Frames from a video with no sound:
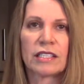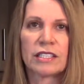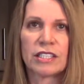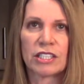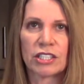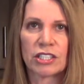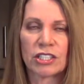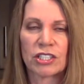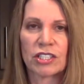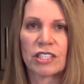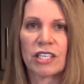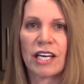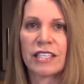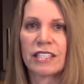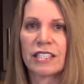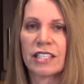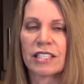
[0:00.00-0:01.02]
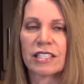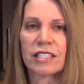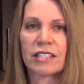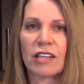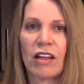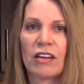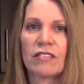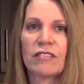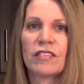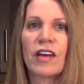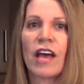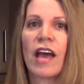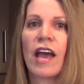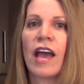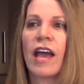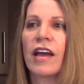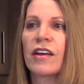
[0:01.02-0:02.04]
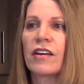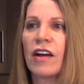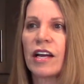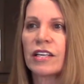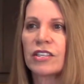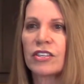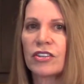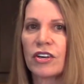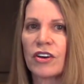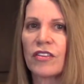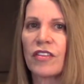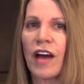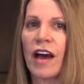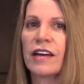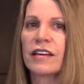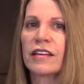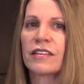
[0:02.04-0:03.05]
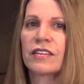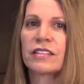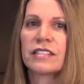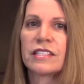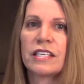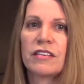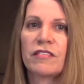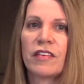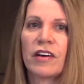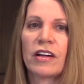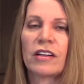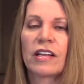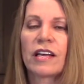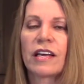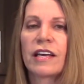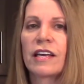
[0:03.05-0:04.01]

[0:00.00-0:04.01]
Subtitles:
dish that I just love, and I cook that in the T-fal.